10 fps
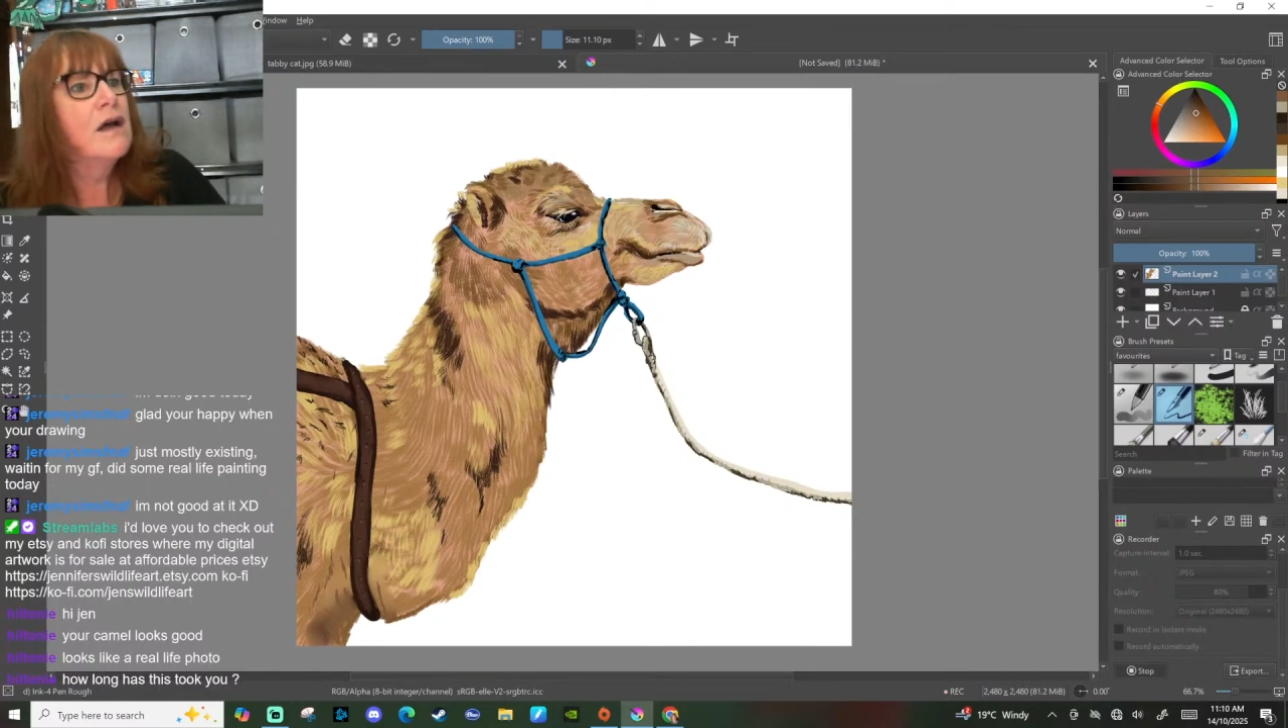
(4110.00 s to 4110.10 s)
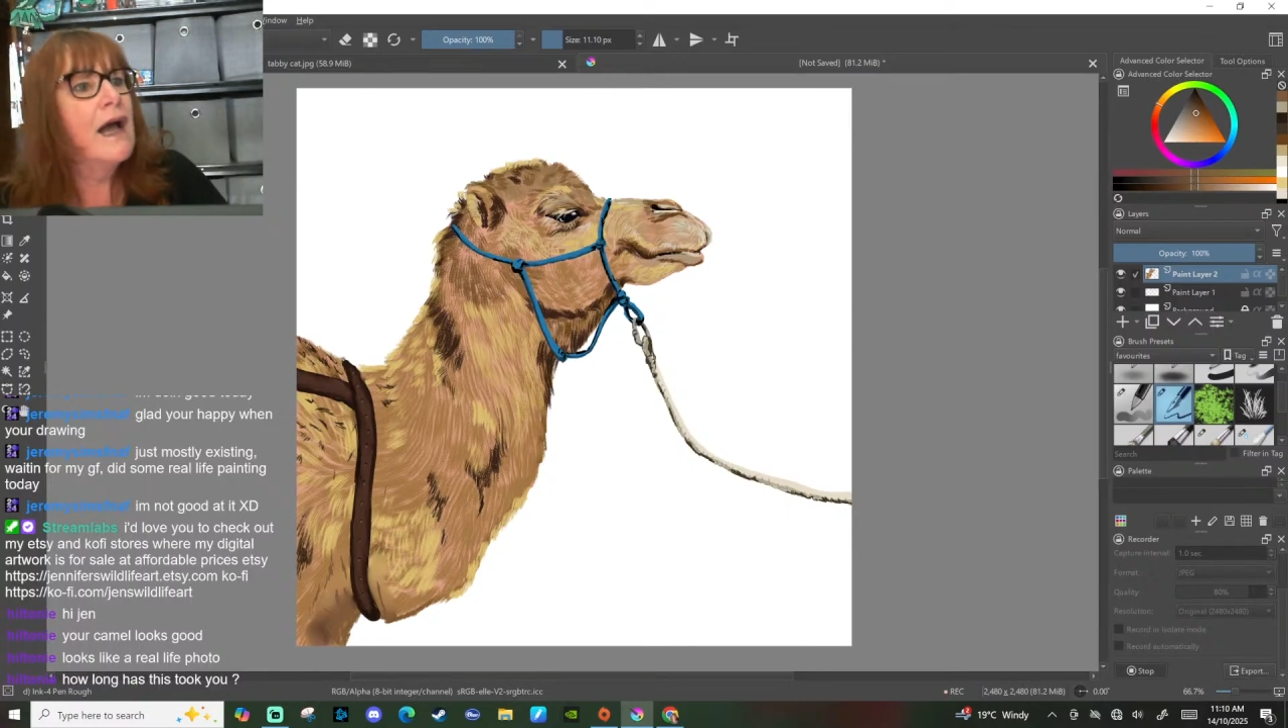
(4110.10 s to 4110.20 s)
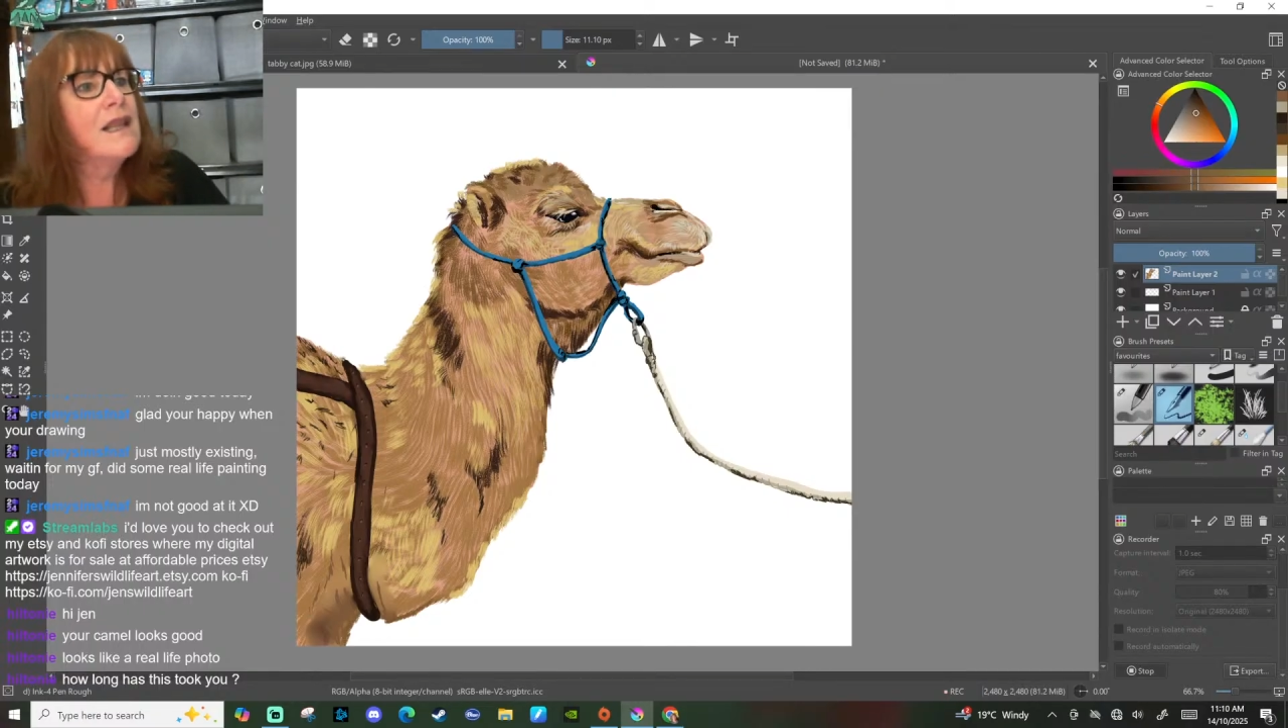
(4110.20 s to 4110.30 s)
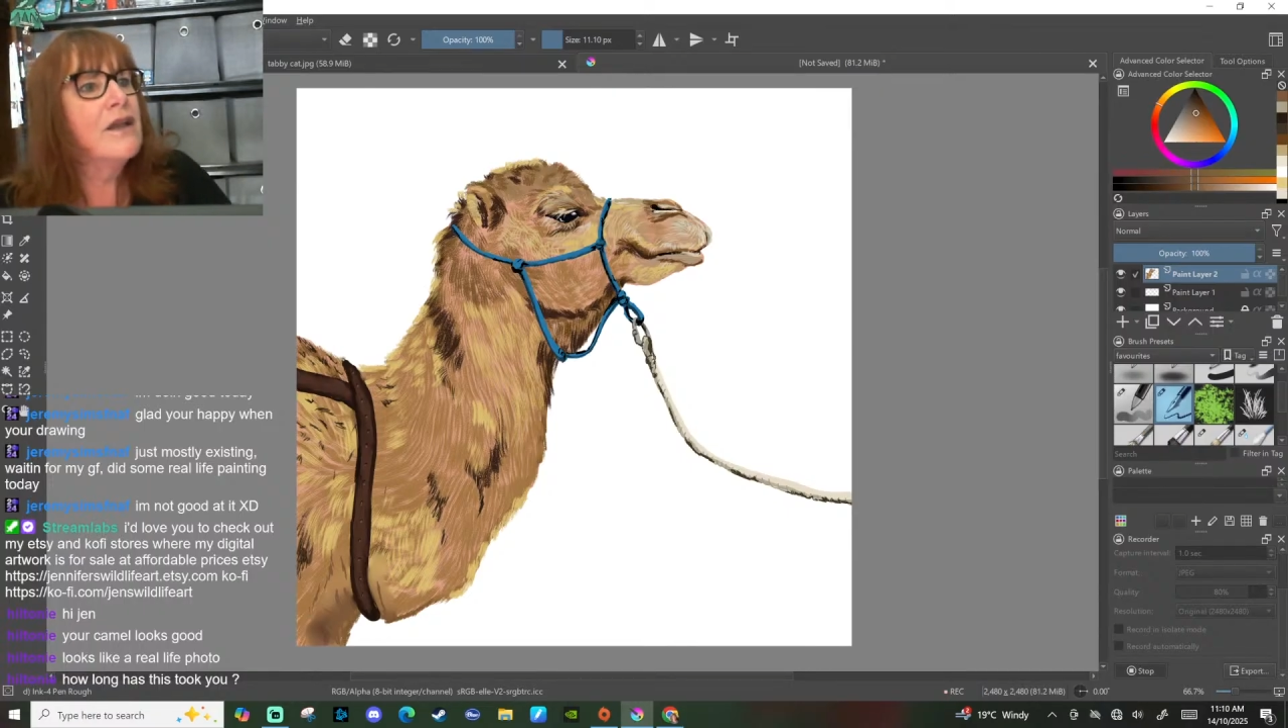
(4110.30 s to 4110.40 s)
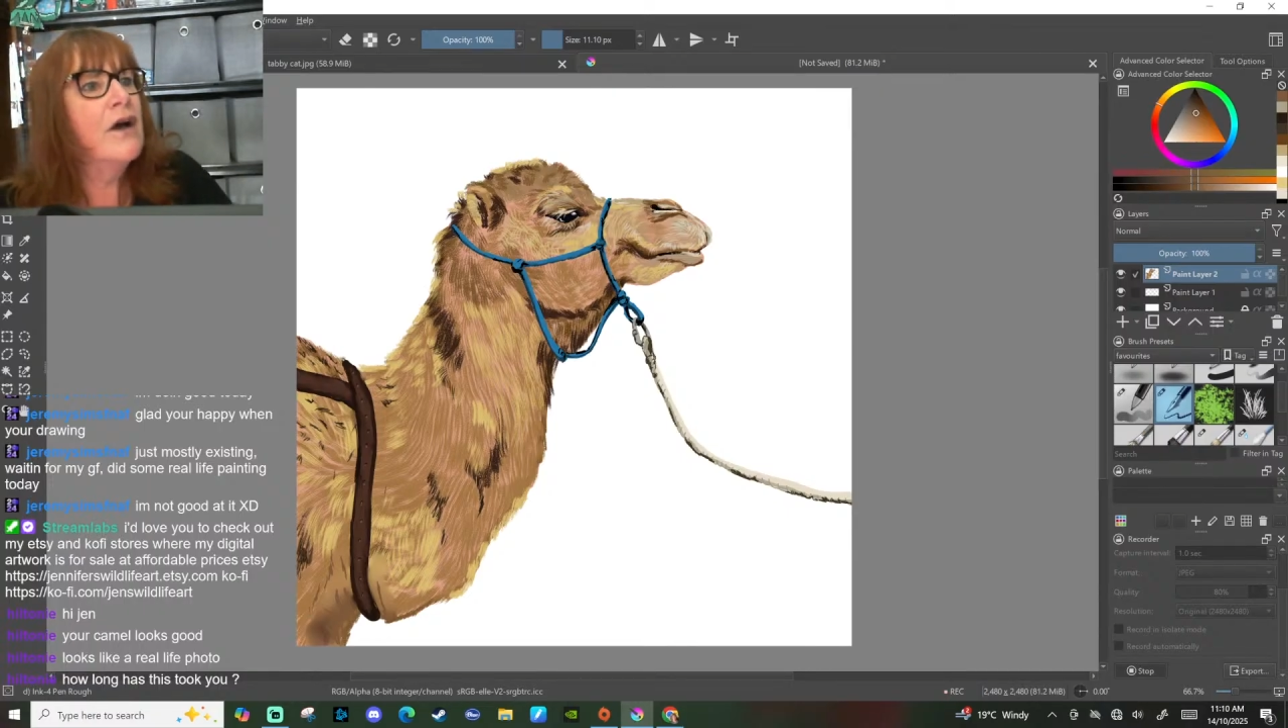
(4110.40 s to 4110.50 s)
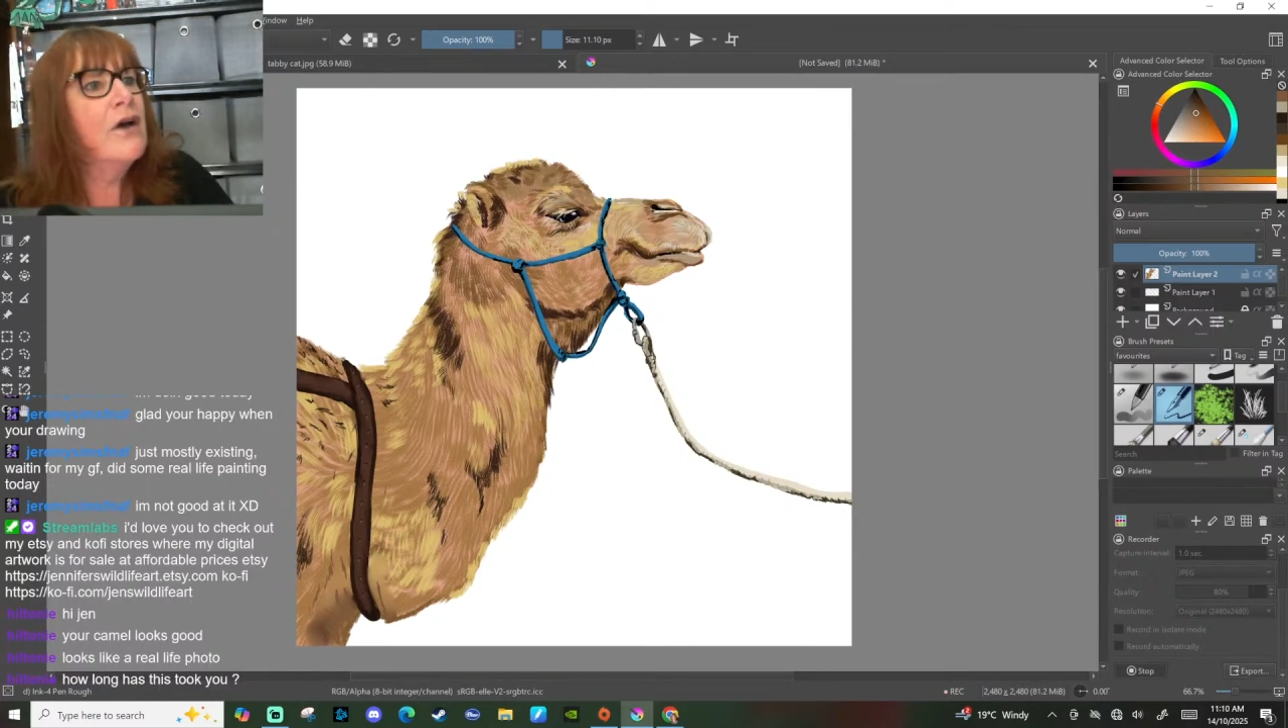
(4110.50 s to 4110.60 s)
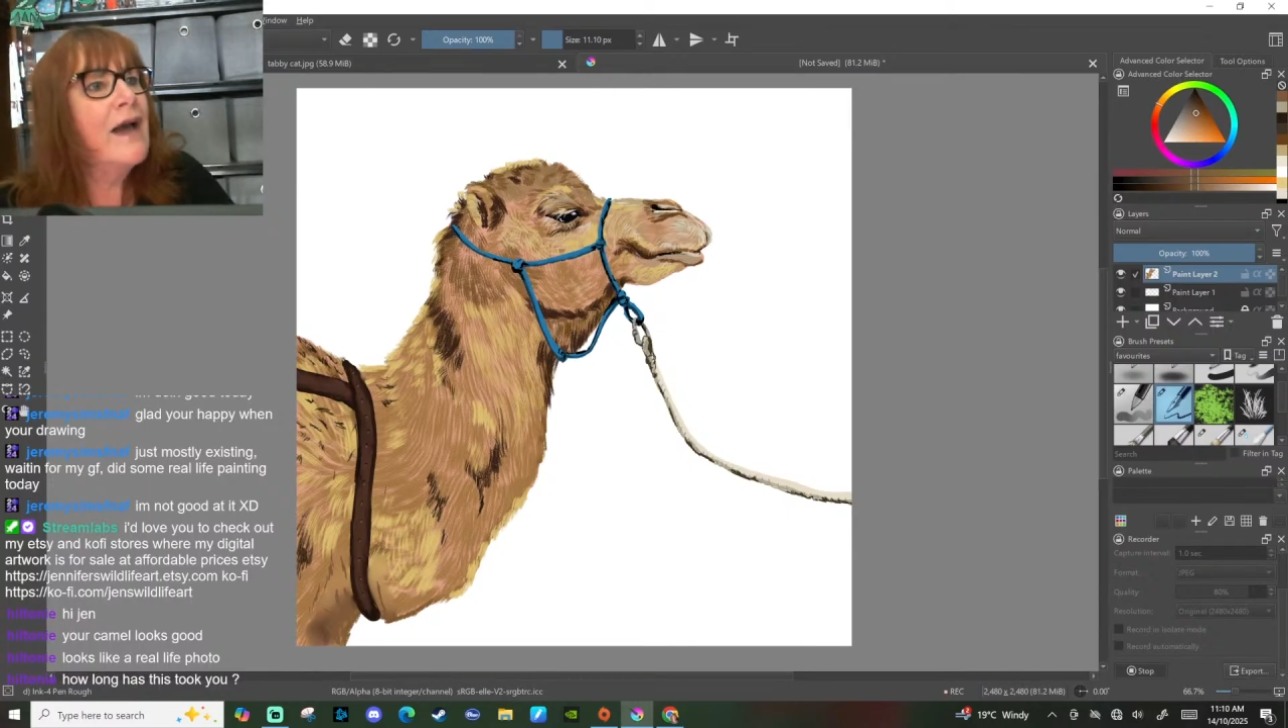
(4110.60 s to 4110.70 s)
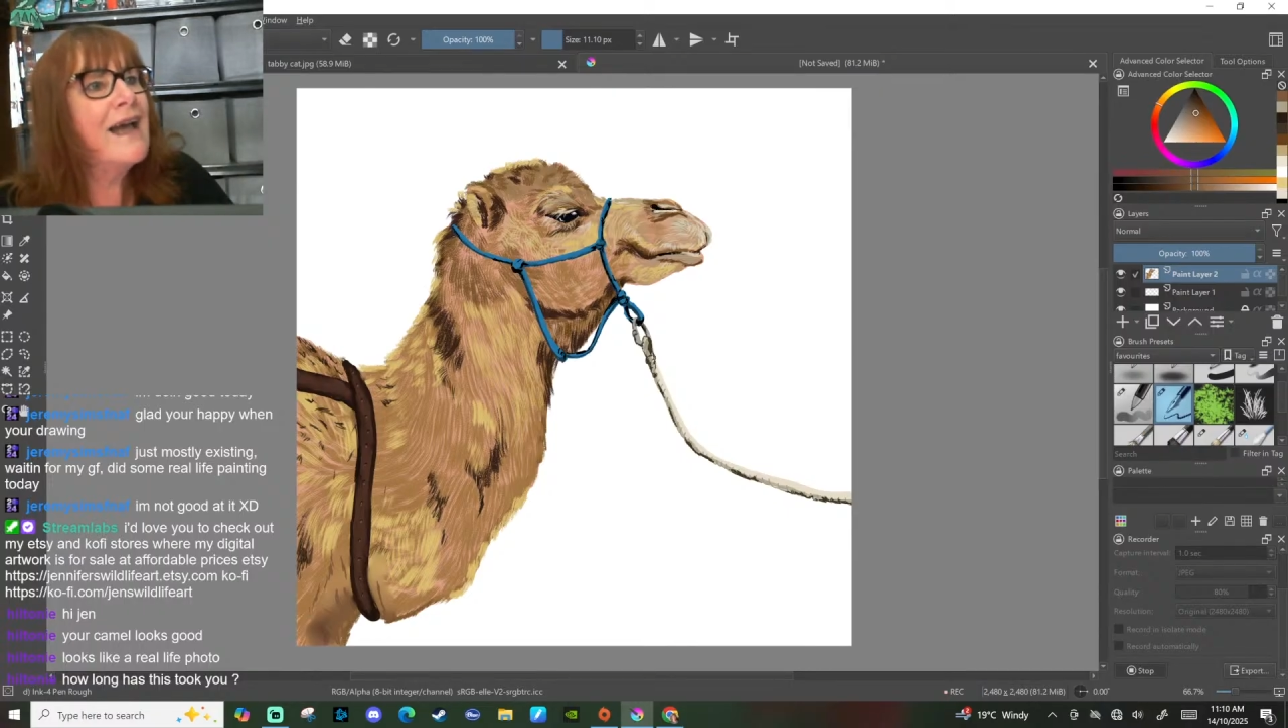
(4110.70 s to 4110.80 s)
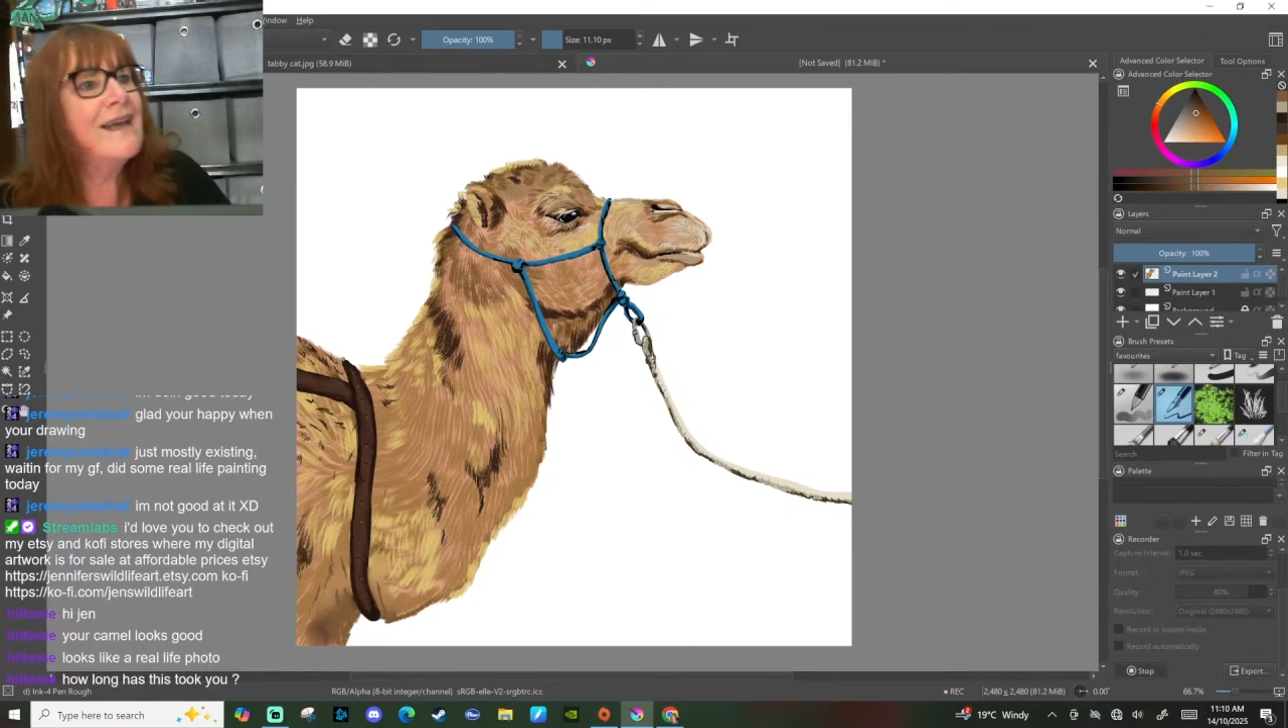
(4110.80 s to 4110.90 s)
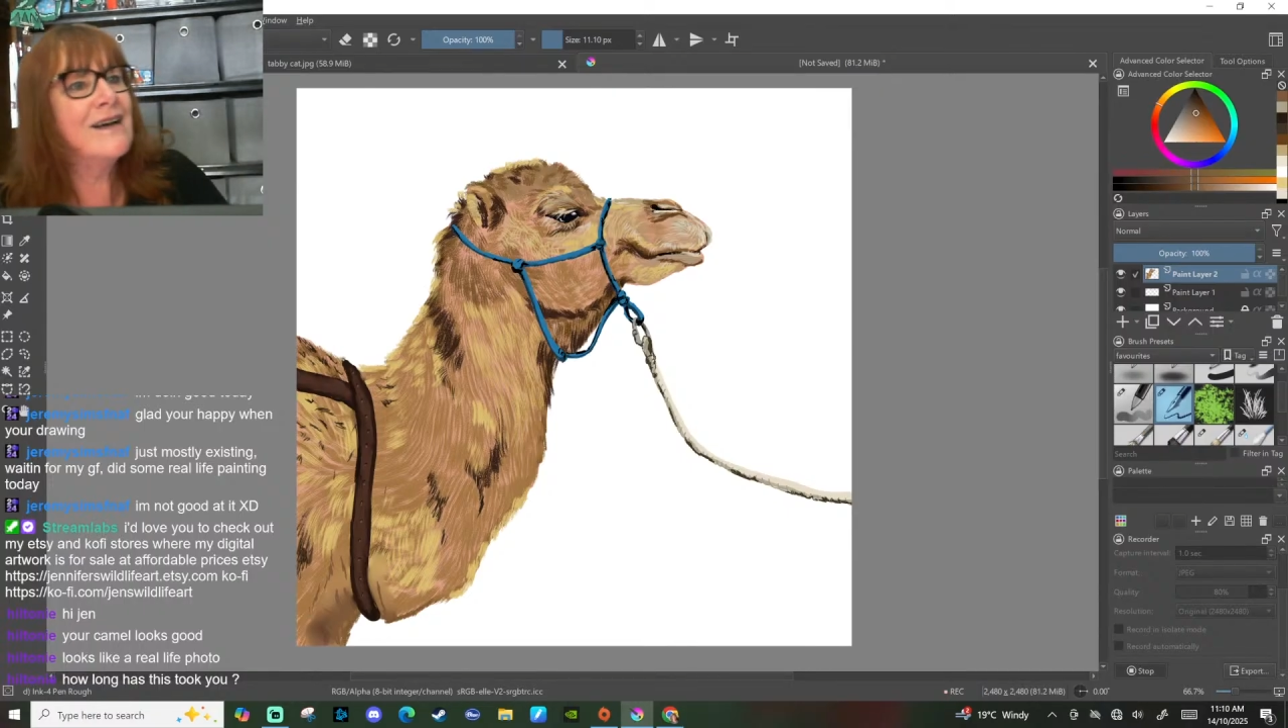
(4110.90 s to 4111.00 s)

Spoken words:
Hello, hey